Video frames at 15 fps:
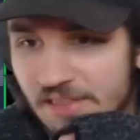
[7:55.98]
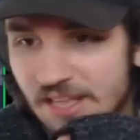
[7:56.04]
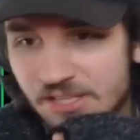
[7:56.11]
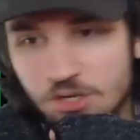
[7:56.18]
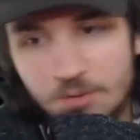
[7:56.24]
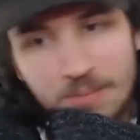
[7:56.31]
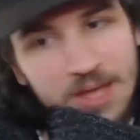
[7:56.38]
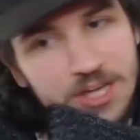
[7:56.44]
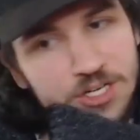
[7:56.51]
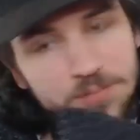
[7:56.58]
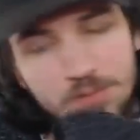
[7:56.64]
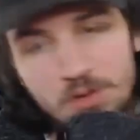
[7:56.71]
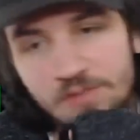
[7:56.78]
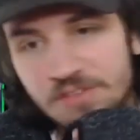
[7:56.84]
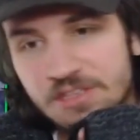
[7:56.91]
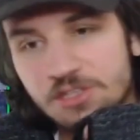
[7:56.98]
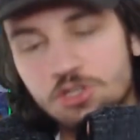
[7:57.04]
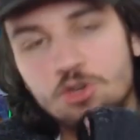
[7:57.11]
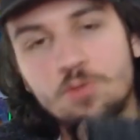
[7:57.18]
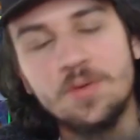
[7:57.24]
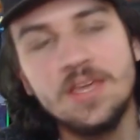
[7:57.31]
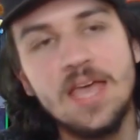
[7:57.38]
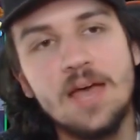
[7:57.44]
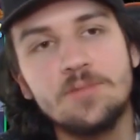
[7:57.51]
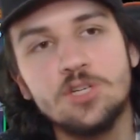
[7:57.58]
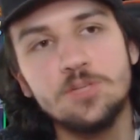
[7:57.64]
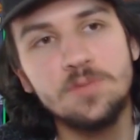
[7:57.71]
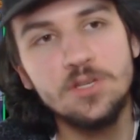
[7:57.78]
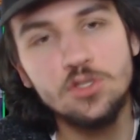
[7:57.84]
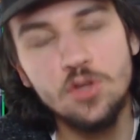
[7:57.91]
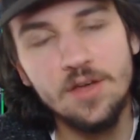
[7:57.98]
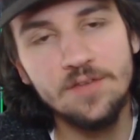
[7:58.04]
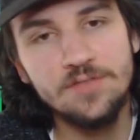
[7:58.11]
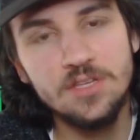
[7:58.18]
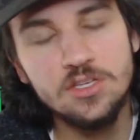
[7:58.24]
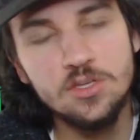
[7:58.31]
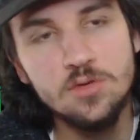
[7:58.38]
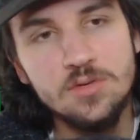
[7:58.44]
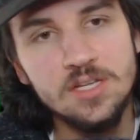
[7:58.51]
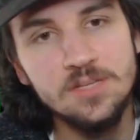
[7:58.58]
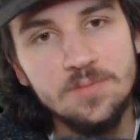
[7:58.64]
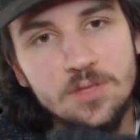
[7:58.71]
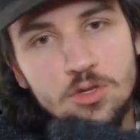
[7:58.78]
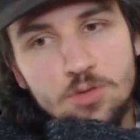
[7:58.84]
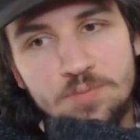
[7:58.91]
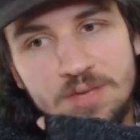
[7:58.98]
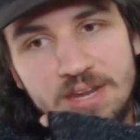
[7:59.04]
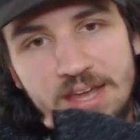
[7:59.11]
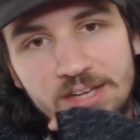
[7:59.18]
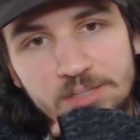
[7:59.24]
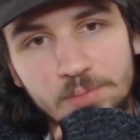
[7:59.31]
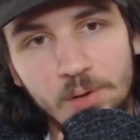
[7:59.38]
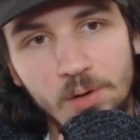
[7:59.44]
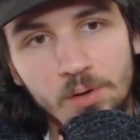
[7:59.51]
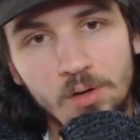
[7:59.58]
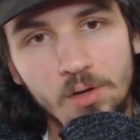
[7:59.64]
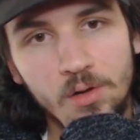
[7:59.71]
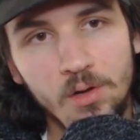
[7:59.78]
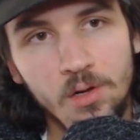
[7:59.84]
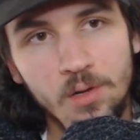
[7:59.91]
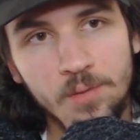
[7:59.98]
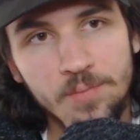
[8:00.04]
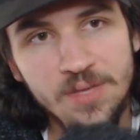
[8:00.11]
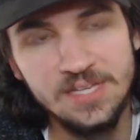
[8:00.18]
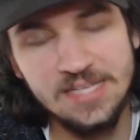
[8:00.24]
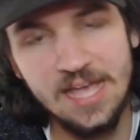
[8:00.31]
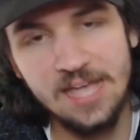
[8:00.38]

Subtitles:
That's your matchup, you have EQ. But yeah, just because you have EQ doesn't mean you beat Expo. Because